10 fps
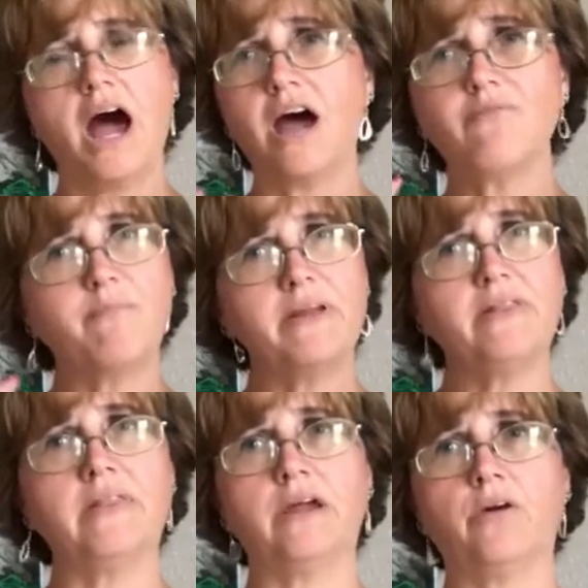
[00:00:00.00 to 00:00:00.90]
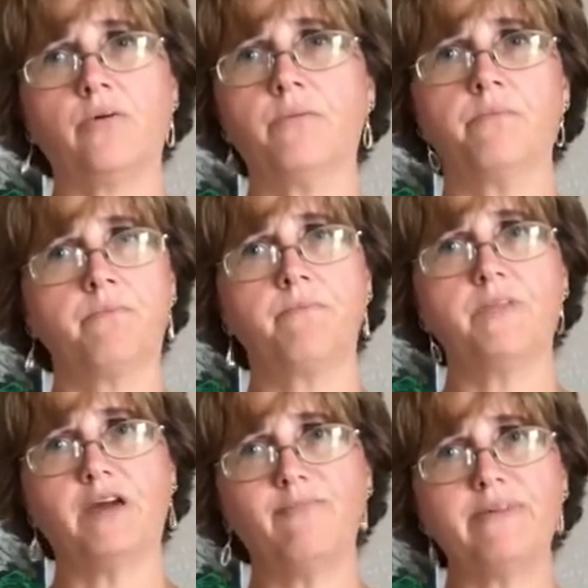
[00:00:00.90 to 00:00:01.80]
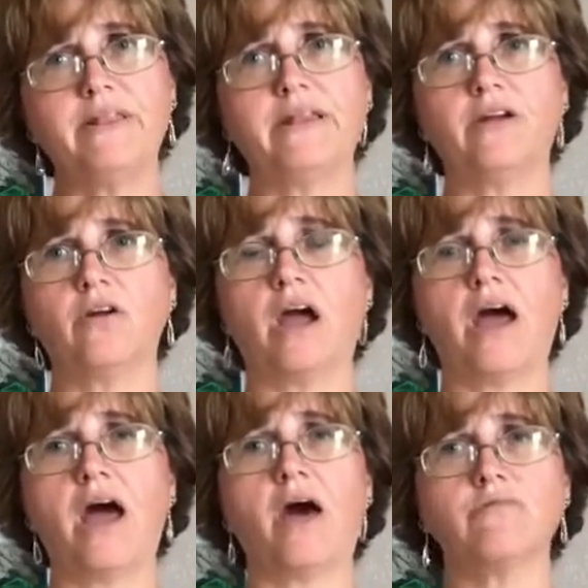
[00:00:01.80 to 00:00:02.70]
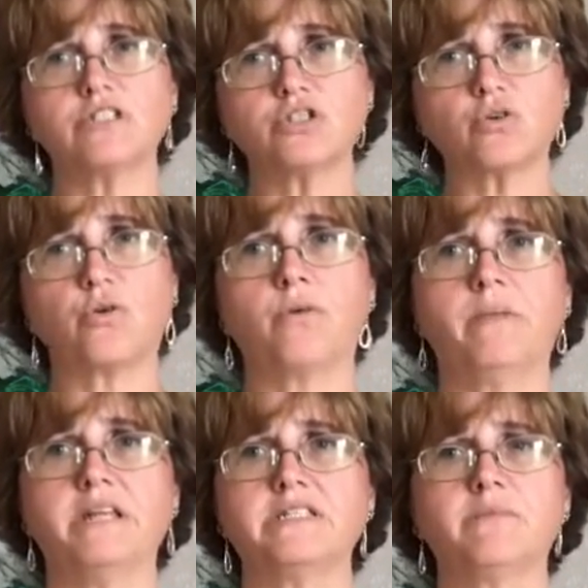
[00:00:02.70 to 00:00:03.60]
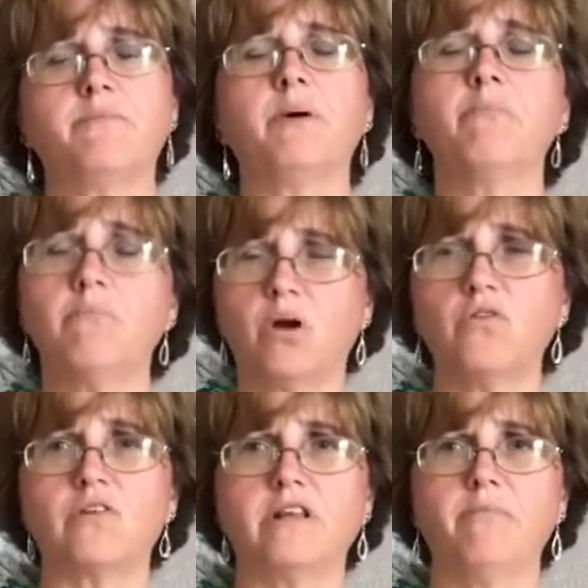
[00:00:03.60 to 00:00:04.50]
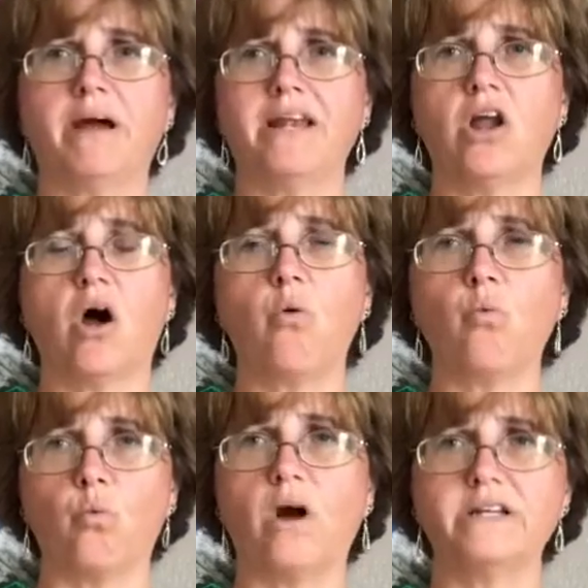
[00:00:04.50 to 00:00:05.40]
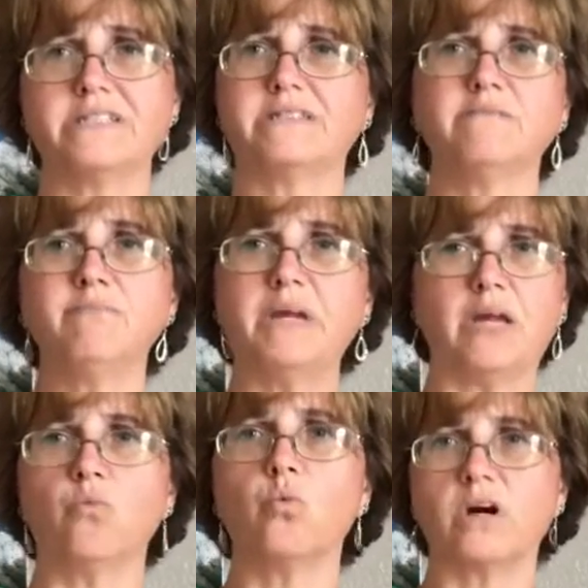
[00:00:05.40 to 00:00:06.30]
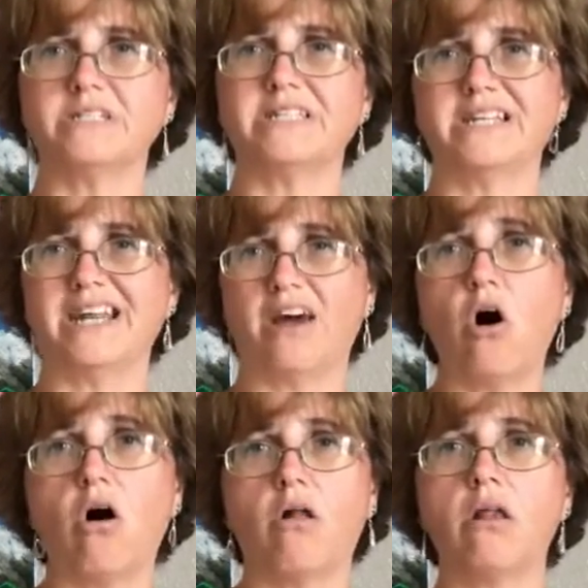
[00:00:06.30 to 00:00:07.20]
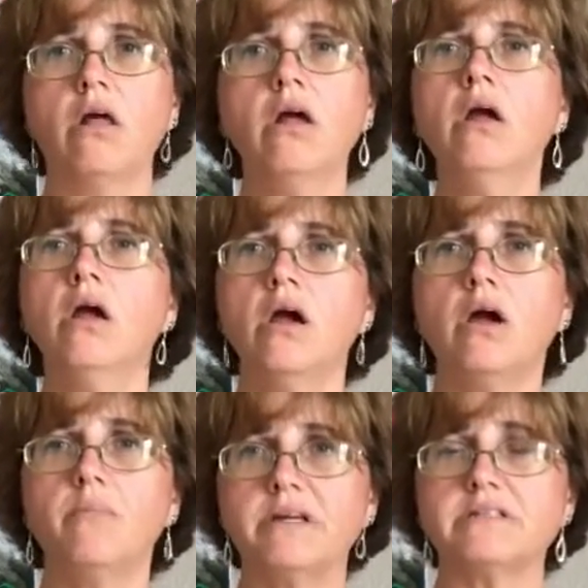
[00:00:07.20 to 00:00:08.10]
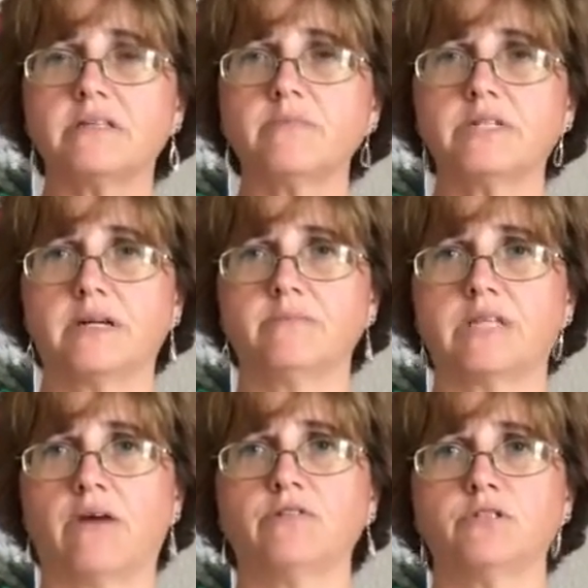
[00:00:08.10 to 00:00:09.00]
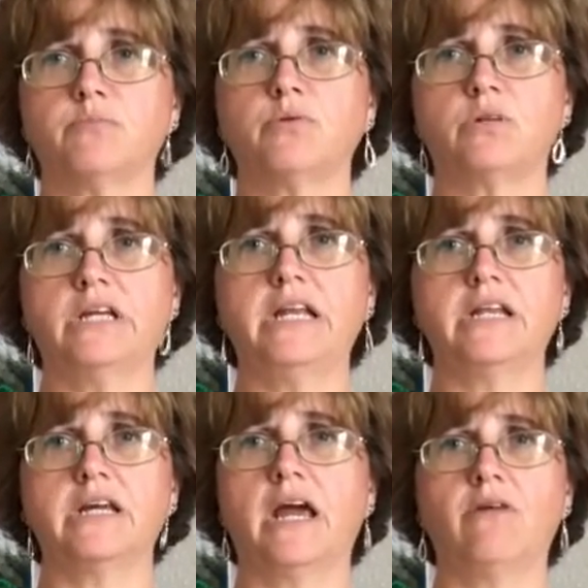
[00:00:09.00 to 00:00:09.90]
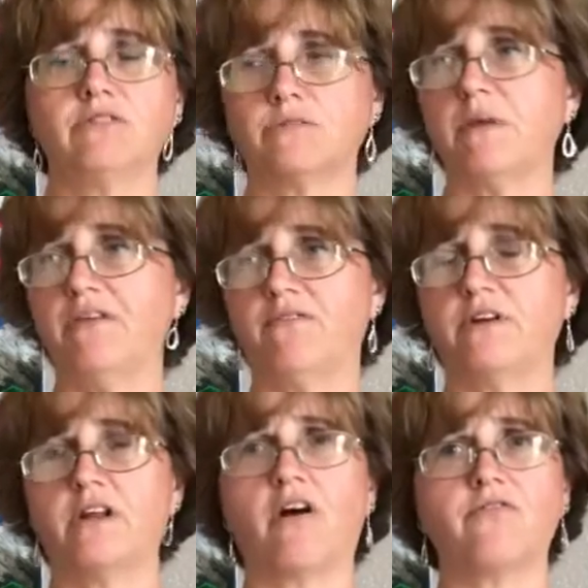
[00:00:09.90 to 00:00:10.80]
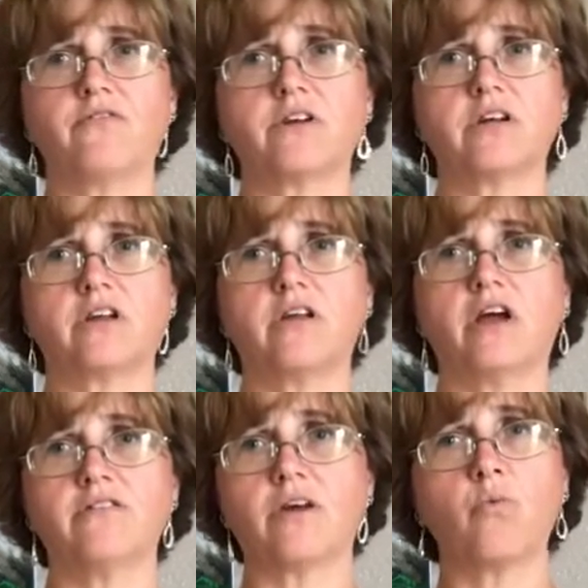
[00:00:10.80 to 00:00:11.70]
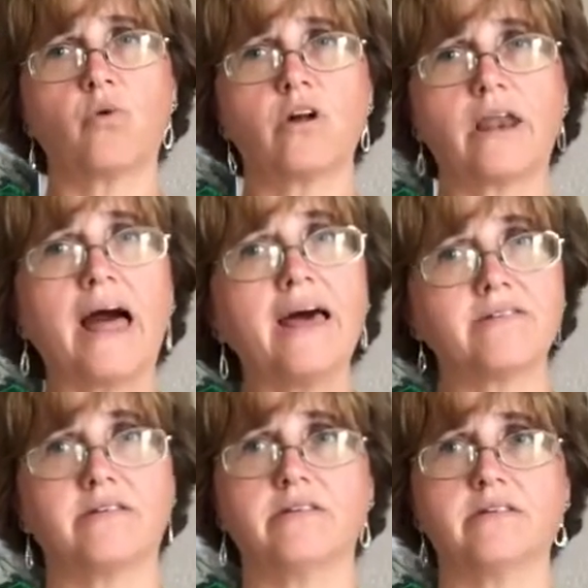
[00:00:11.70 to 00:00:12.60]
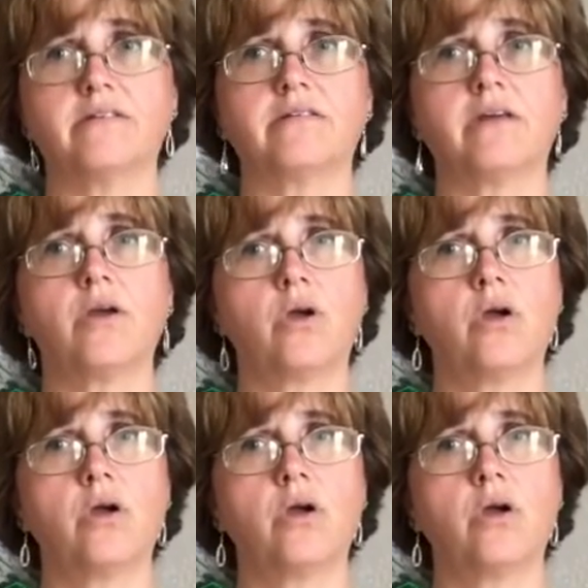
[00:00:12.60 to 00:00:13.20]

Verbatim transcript: I've been there. I've been there. I, I was tormented, but mostly by not want, being wanted at all. But sometimes I was bullied. I was made fun of because I wore glasses.